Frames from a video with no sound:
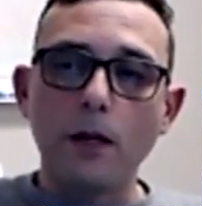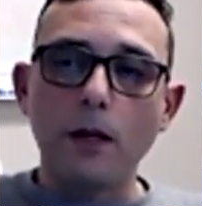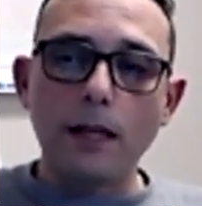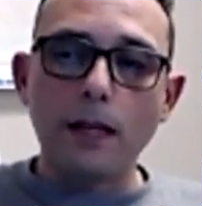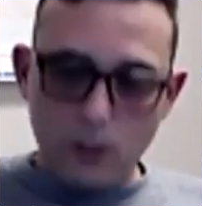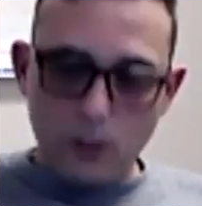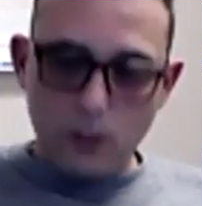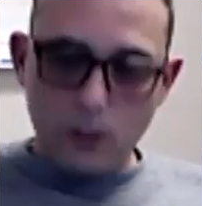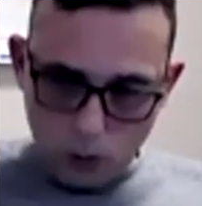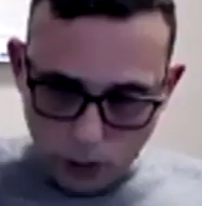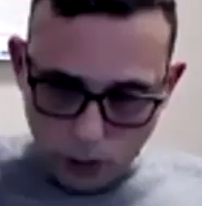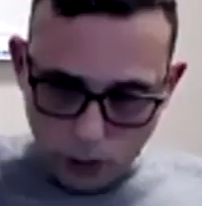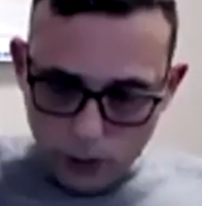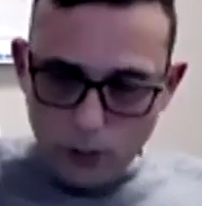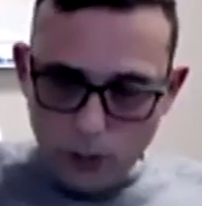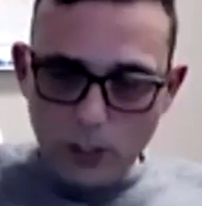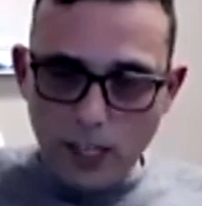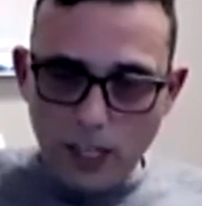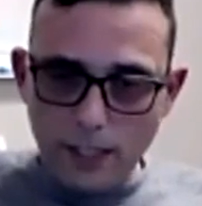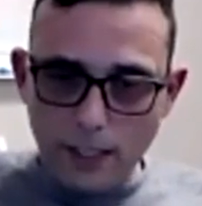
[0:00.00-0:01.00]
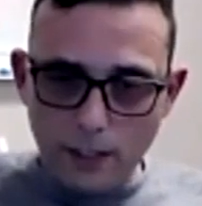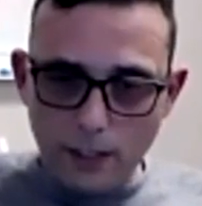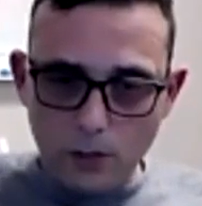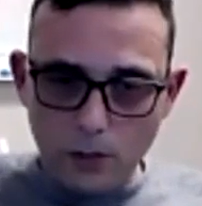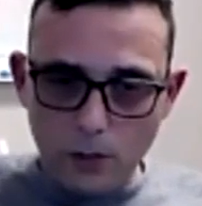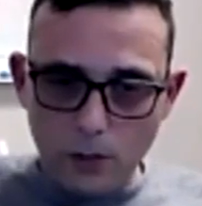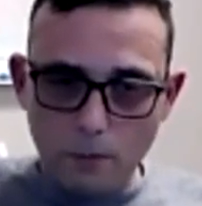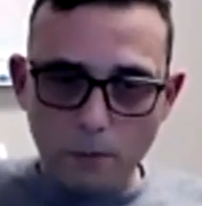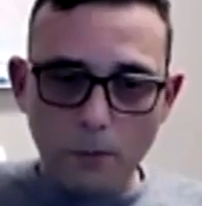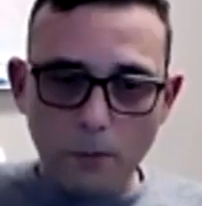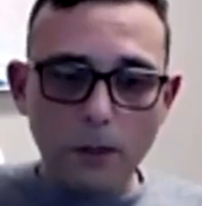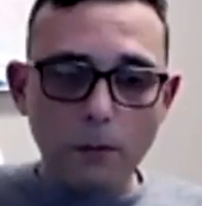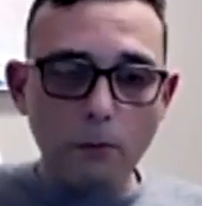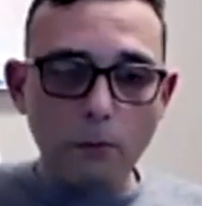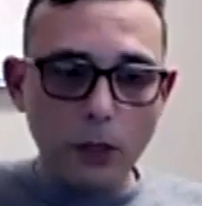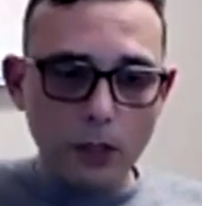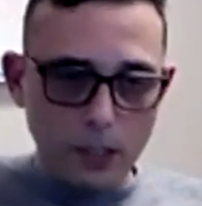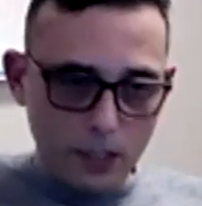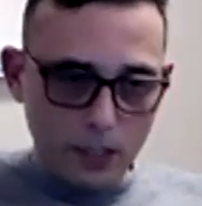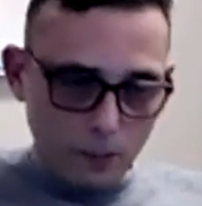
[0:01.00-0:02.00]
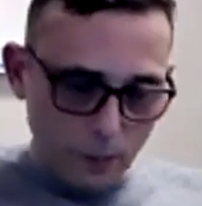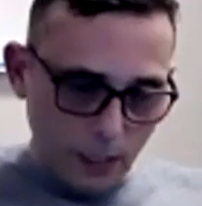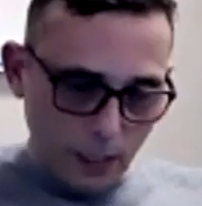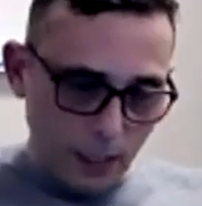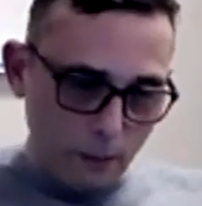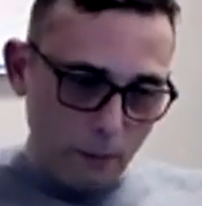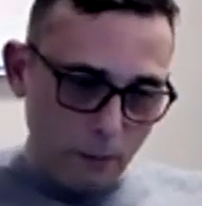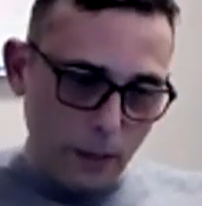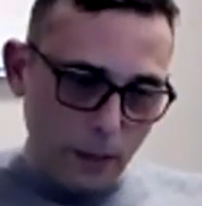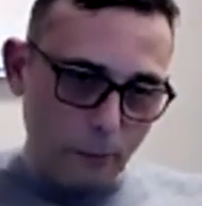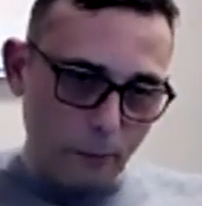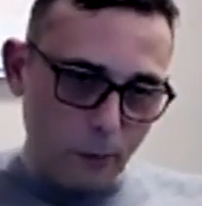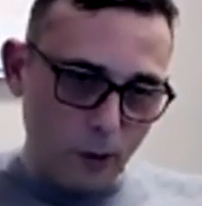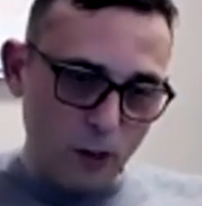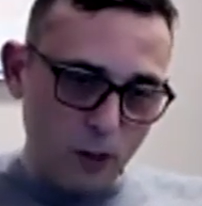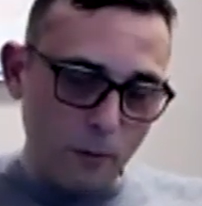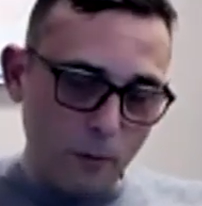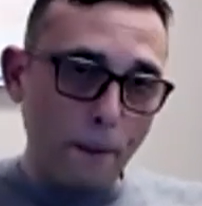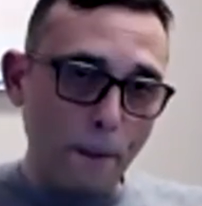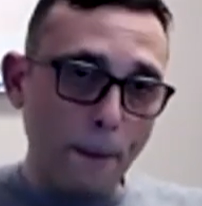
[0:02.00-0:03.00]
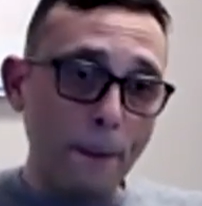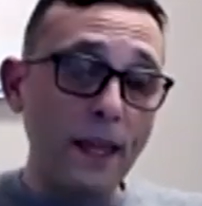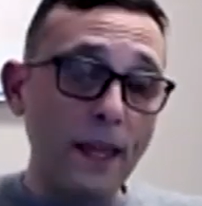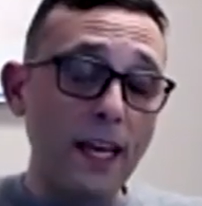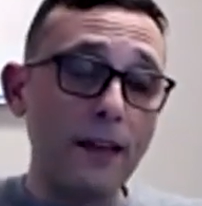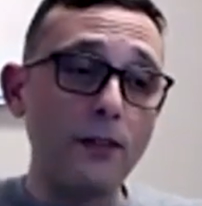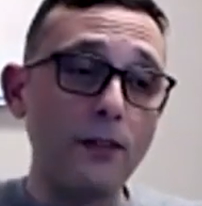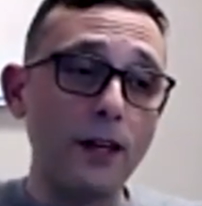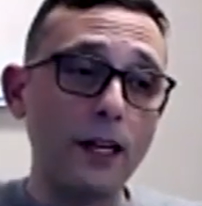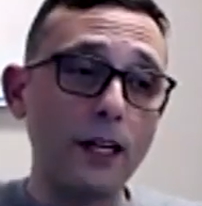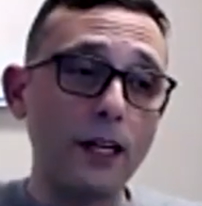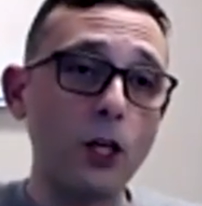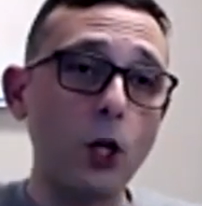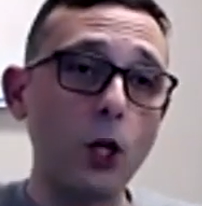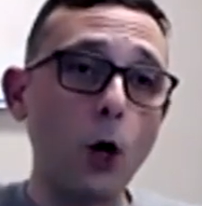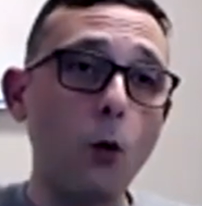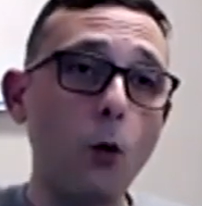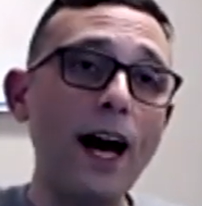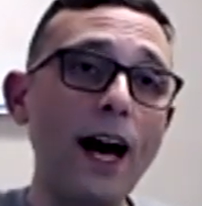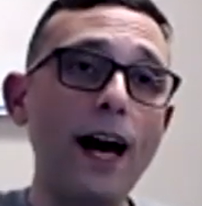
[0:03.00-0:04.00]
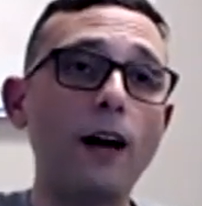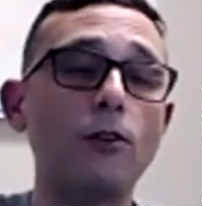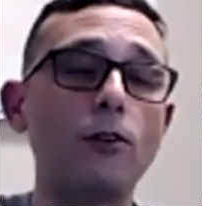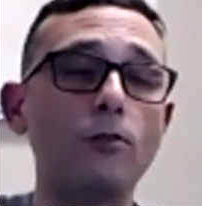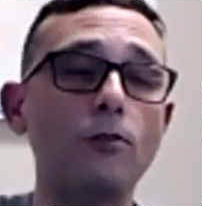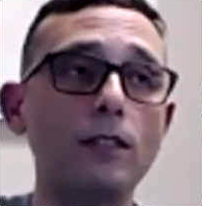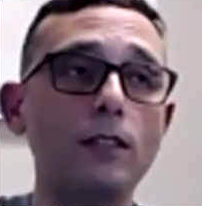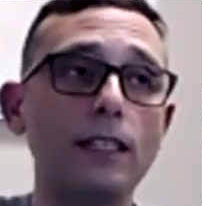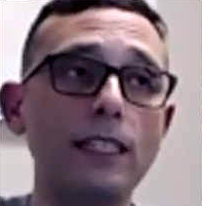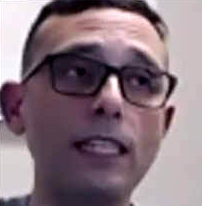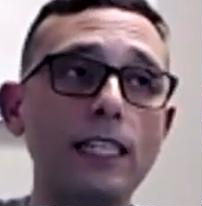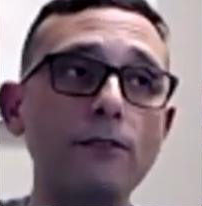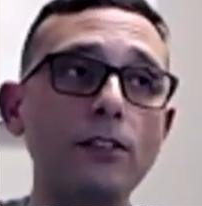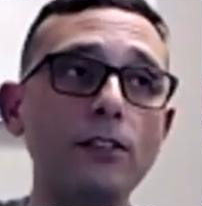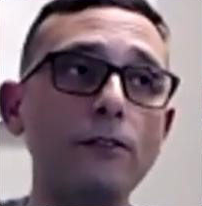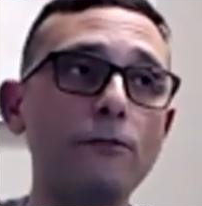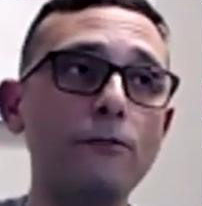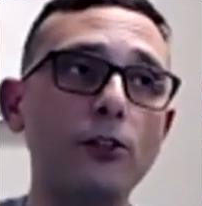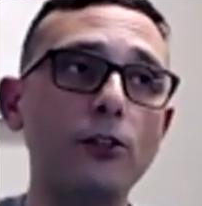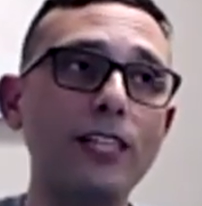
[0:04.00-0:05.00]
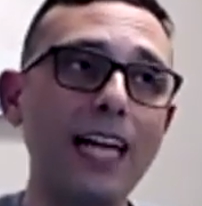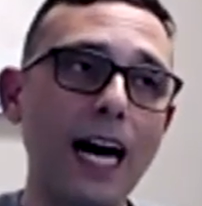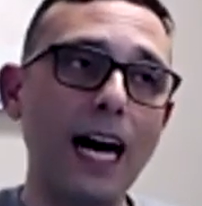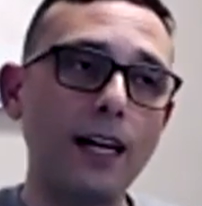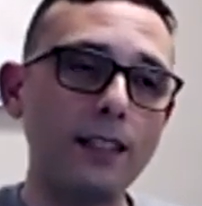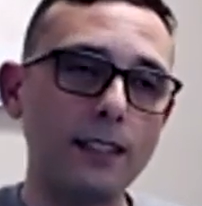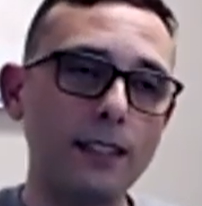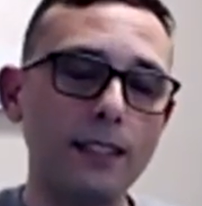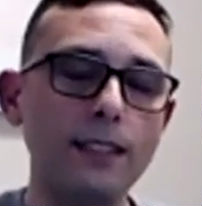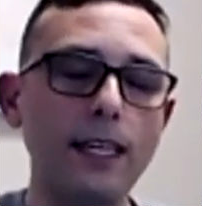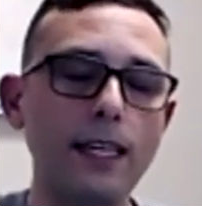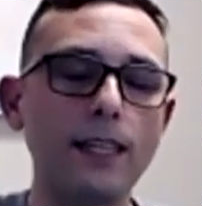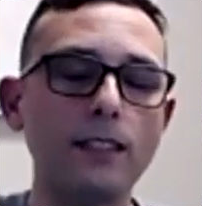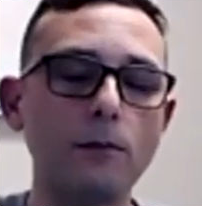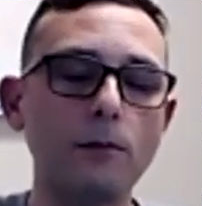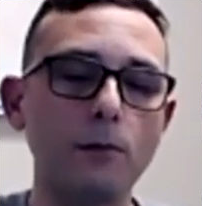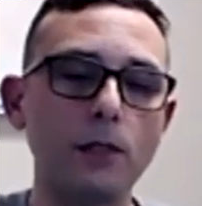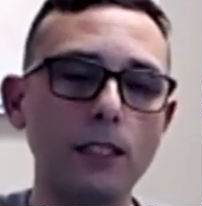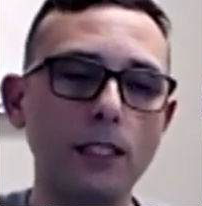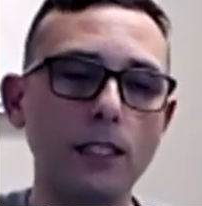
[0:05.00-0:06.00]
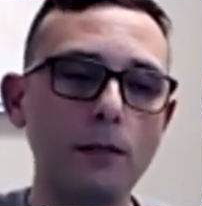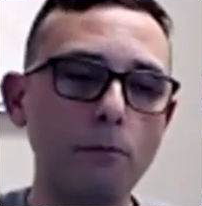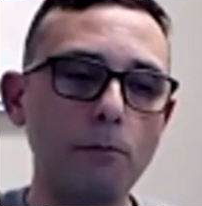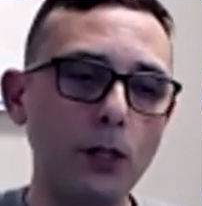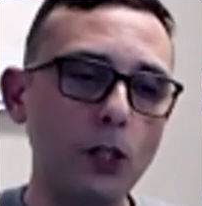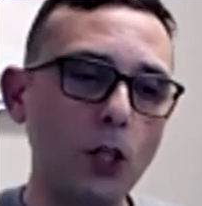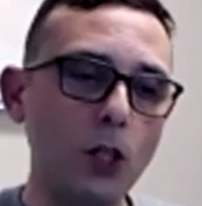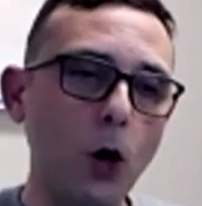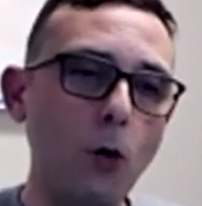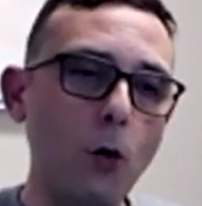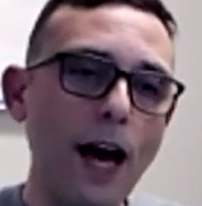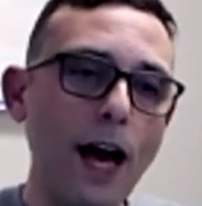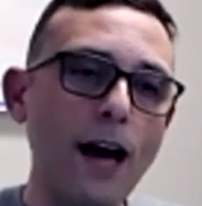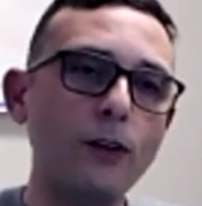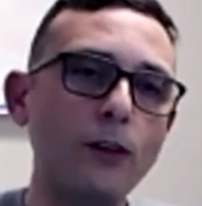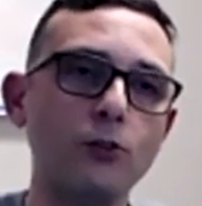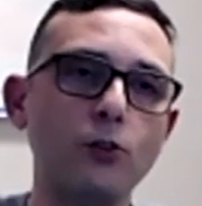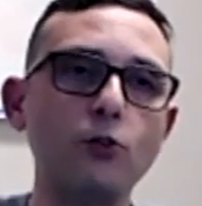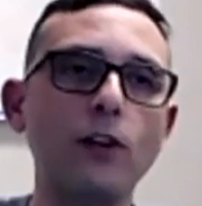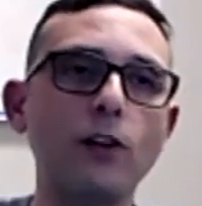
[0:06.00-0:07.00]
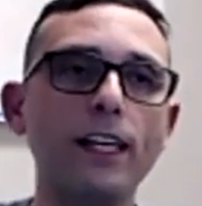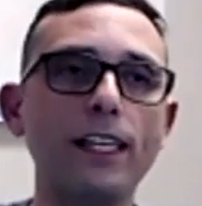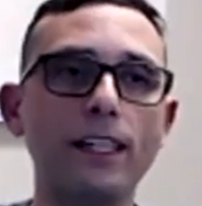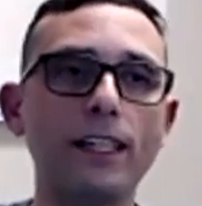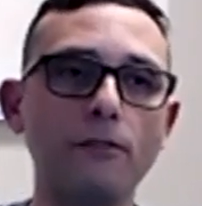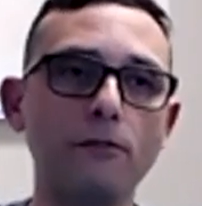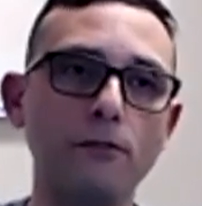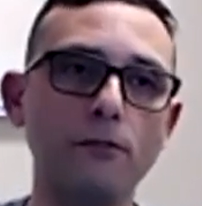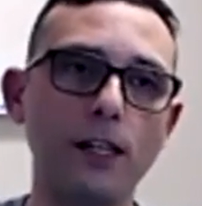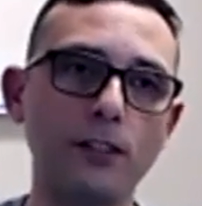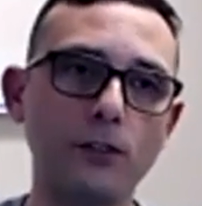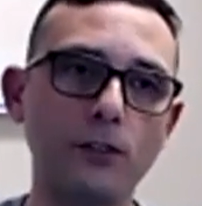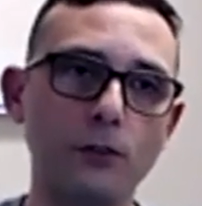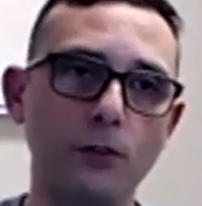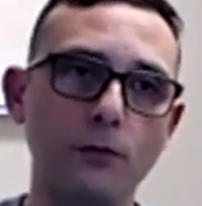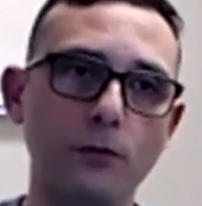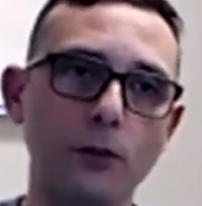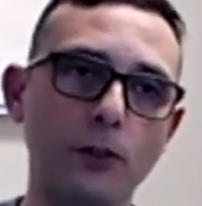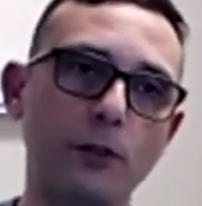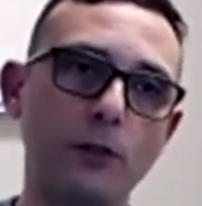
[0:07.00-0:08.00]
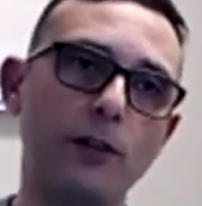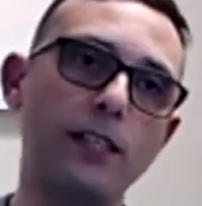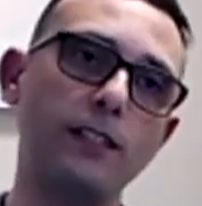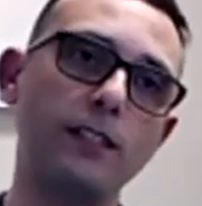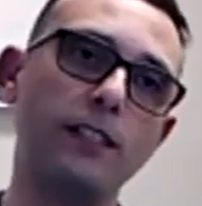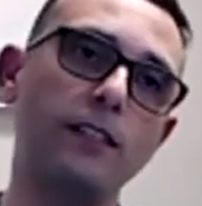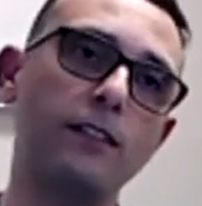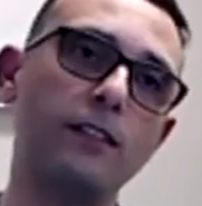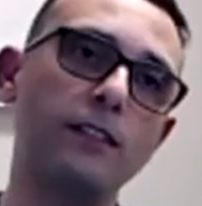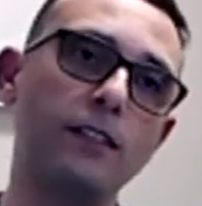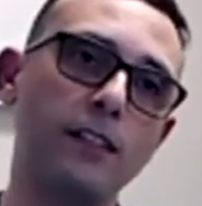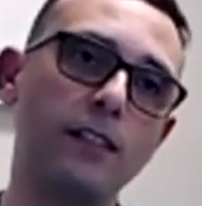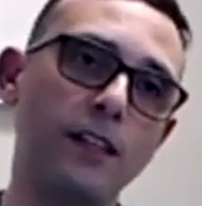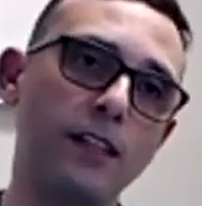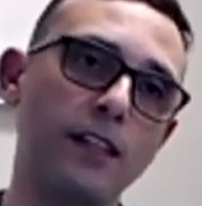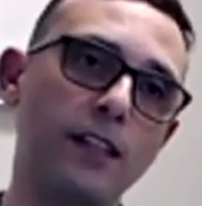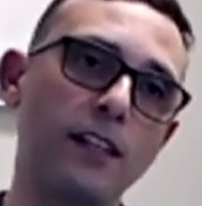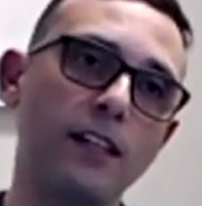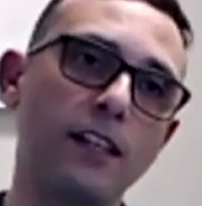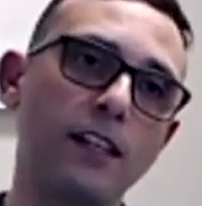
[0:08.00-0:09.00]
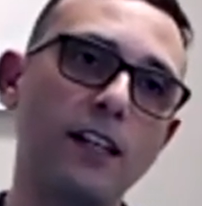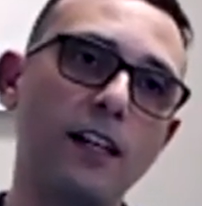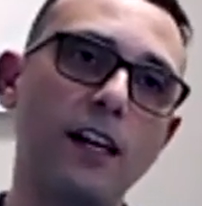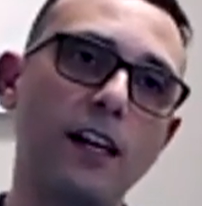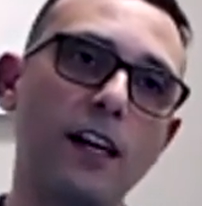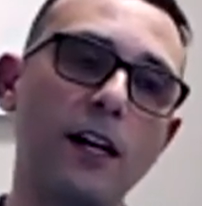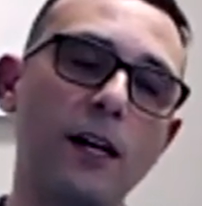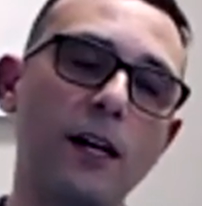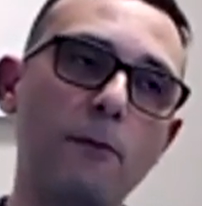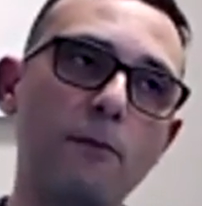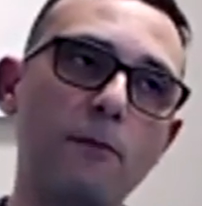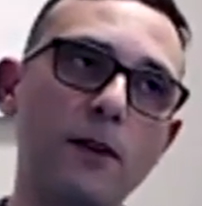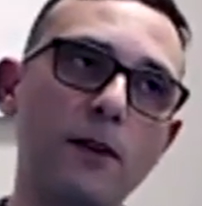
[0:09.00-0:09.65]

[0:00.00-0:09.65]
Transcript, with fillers: start your side hustle put something on paper and then go out and even if you're not going to take the money but go out and try to get investors for your idea yeah. um,